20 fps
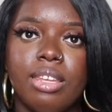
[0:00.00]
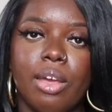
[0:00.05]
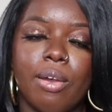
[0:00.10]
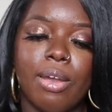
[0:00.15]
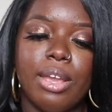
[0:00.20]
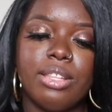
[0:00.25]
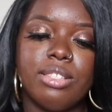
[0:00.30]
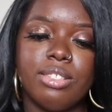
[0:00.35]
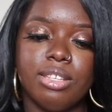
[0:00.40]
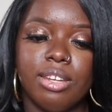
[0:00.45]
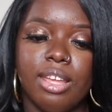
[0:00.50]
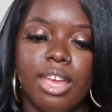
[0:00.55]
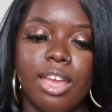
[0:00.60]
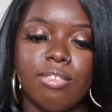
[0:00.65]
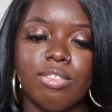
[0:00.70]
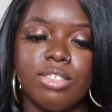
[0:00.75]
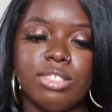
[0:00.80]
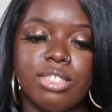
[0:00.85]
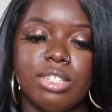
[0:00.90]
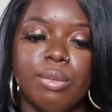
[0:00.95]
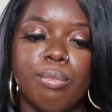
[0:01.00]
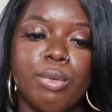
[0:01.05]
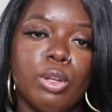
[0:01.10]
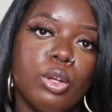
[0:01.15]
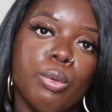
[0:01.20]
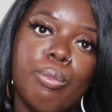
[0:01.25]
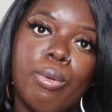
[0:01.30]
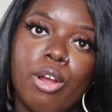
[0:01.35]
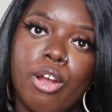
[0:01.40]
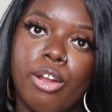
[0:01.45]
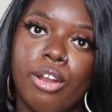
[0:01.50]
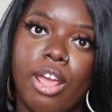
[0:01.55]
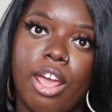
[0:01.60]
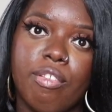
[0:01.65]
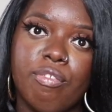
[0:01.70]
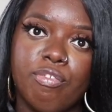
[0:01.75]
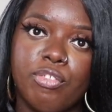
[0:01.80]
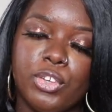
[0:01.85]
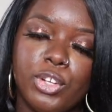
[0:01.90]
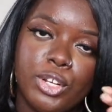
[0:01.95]
Now, I did have this in the middle part
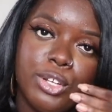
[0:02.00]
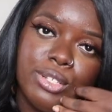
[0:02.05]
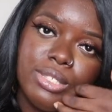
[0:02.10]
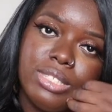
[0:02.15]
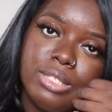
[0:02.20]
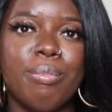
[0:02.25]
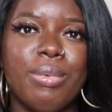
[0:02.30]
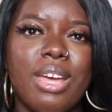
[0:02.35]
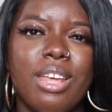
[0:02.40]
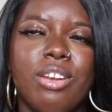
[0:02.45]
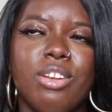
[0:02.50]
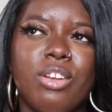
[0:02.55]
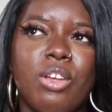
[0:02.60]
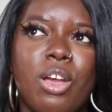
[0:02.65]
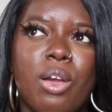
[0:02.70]
at first, but I don't know,